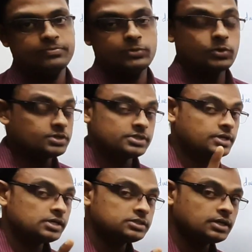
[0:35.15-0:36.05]
Not a
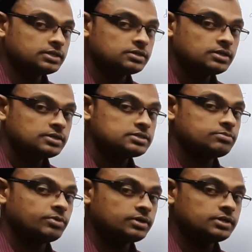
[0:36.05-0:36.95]
single charge,
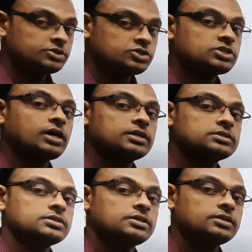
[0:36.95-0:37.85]
symmetric charge
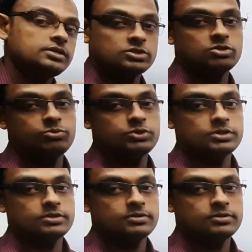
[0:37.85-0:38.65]
distribution.